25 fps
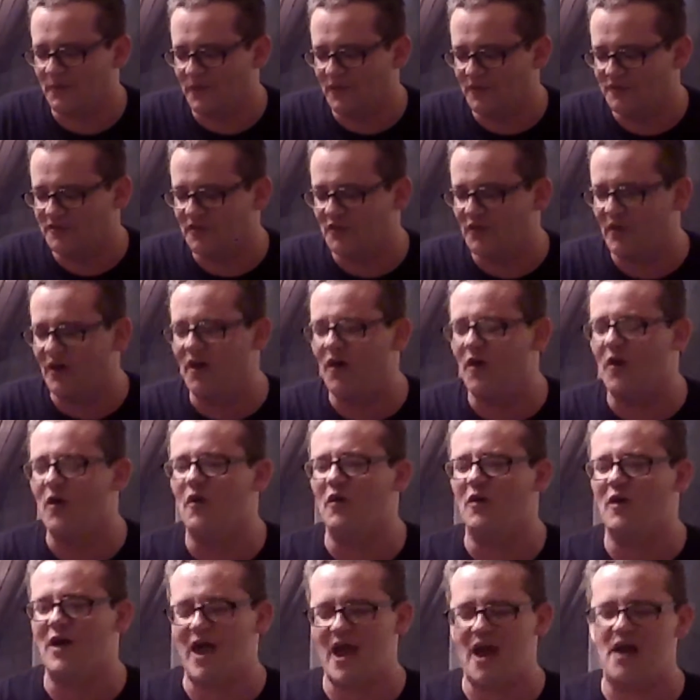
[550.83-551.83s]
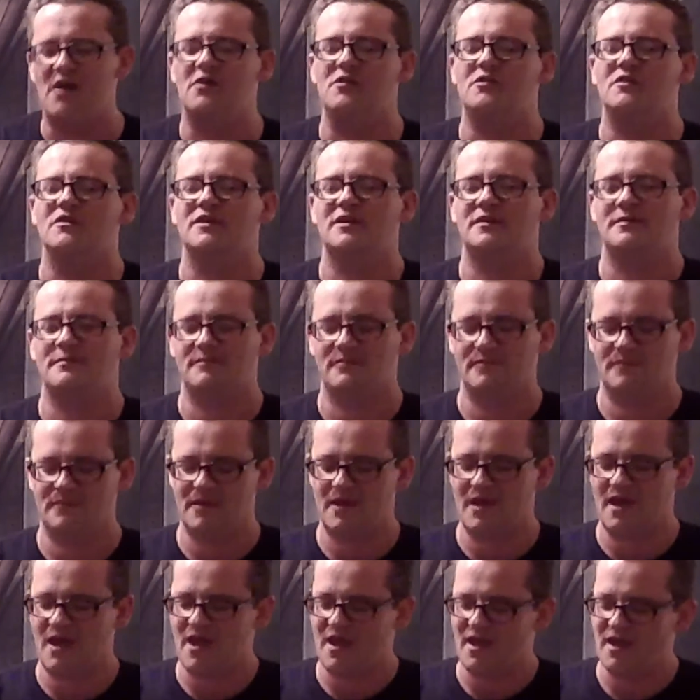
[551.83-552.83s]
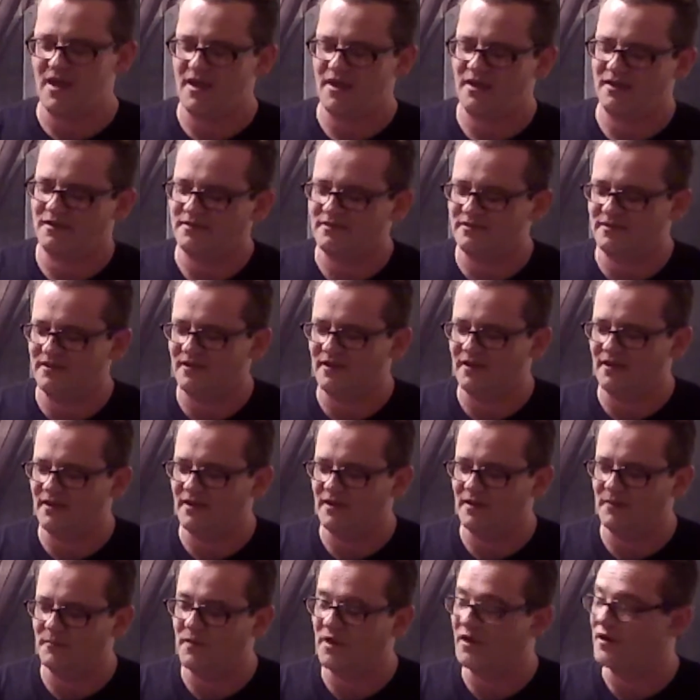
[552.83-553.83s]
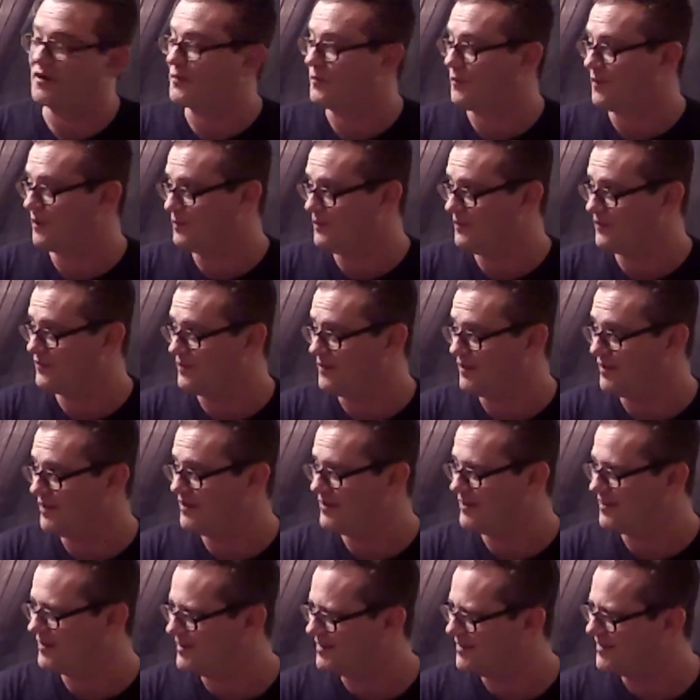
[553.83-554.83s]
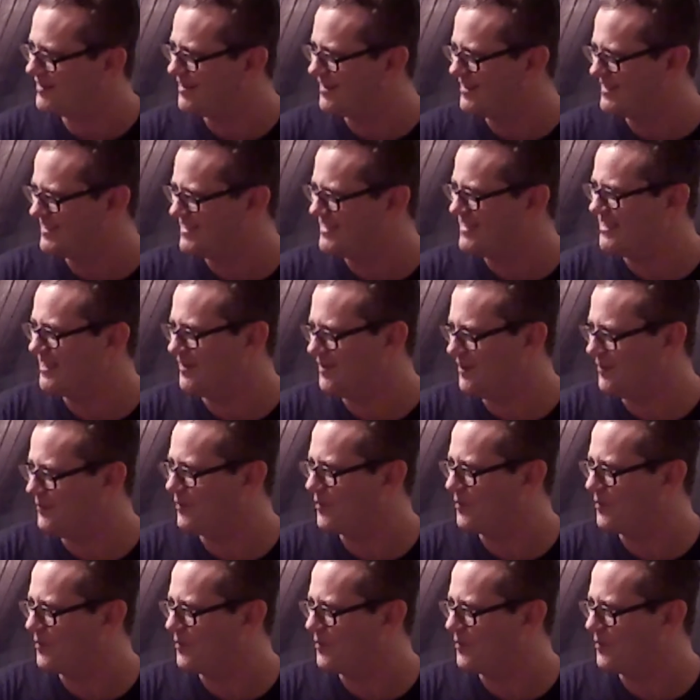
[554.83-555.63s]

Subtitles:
We'll do a whole Howling and American Werewolf in London deal.